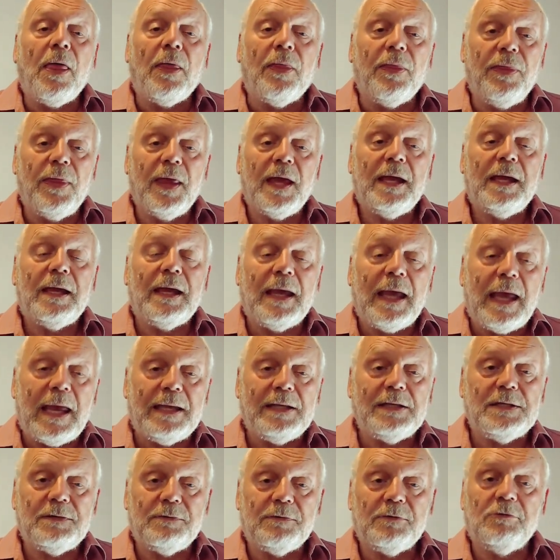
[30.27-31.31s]
That
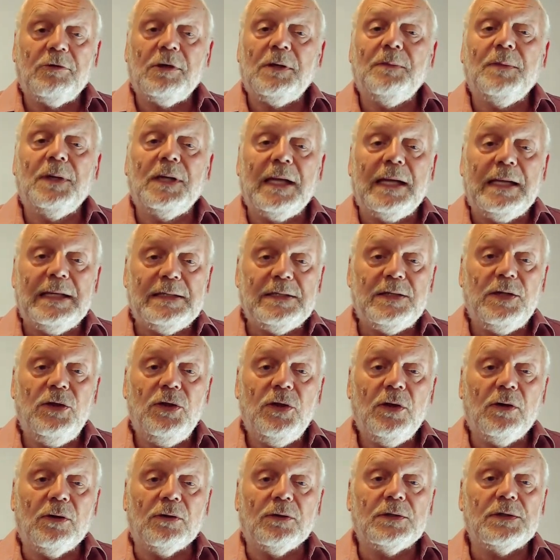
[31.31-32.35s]
heads of agreement is
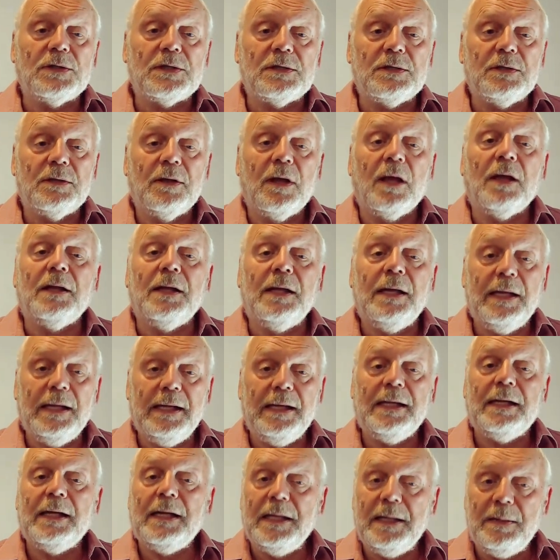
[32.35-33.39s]
not
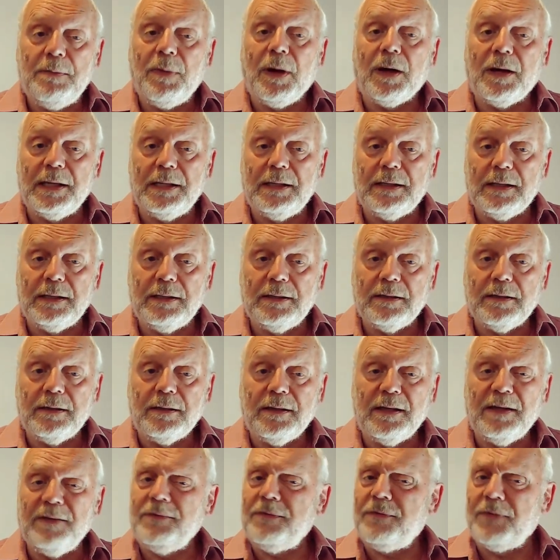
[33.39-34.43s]
legally binding.
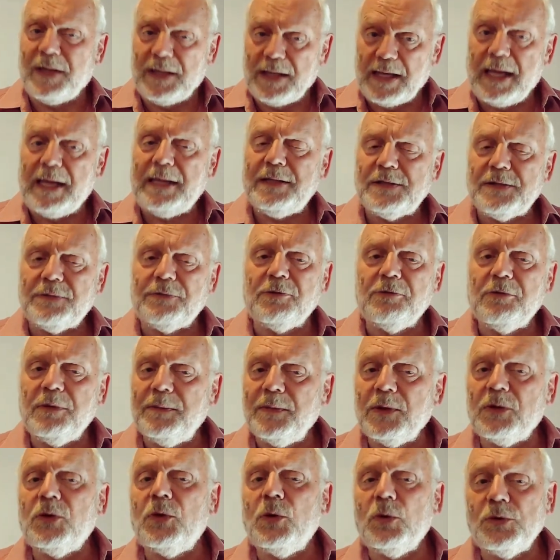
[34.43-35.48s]
In fact, the heads of agreement
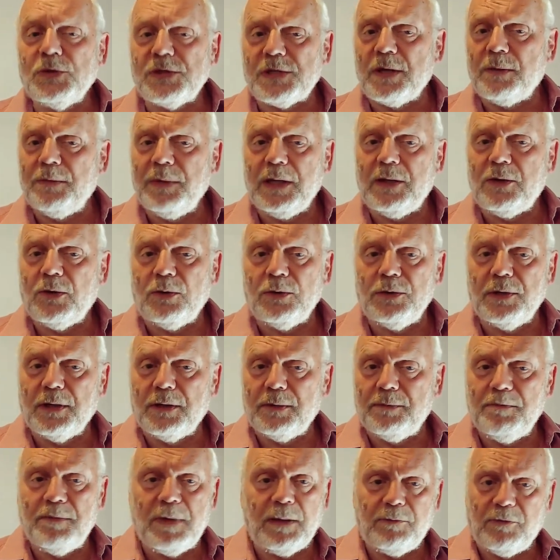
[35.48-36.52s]
could also be called a
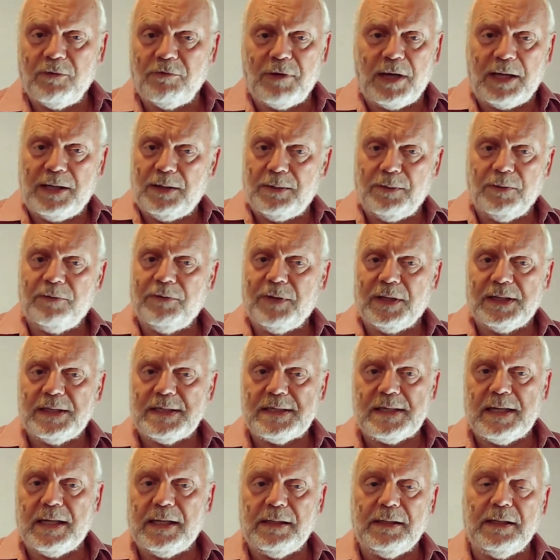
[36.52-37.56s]
memorandum of
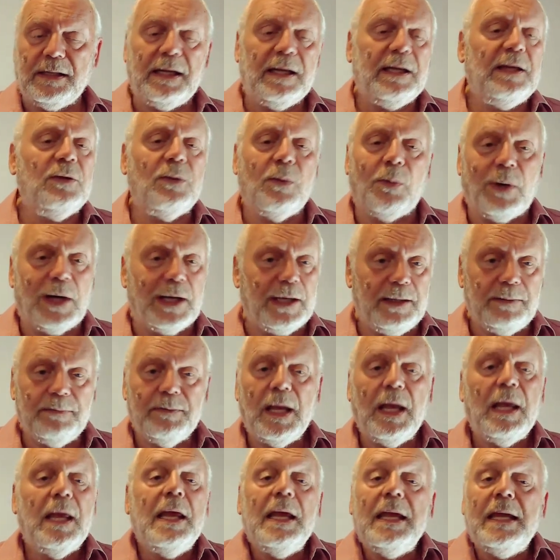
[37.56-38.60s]
understanding. Either way,
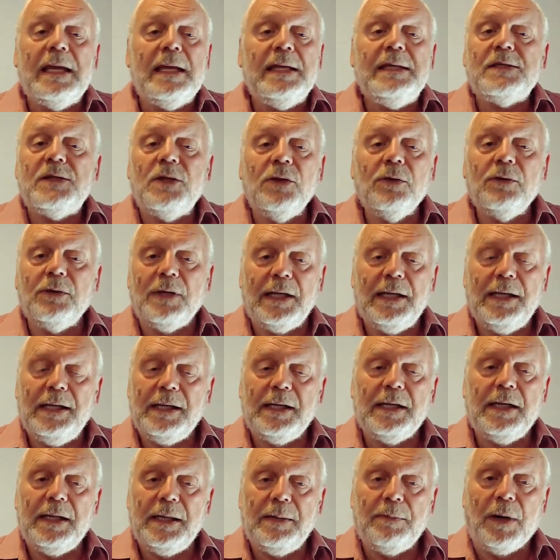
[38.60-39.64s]
it's not
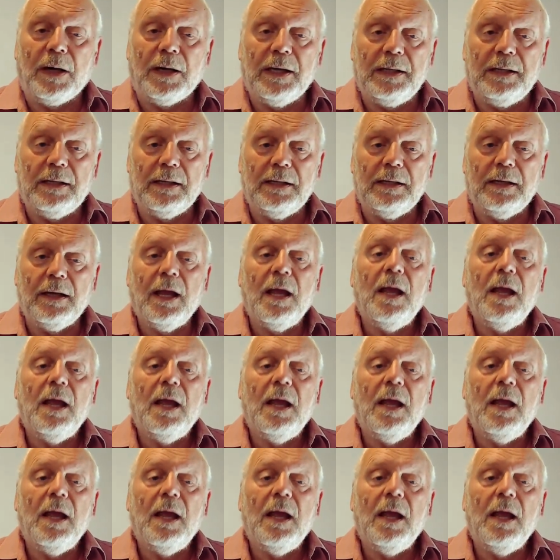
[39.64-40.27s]
legally binding.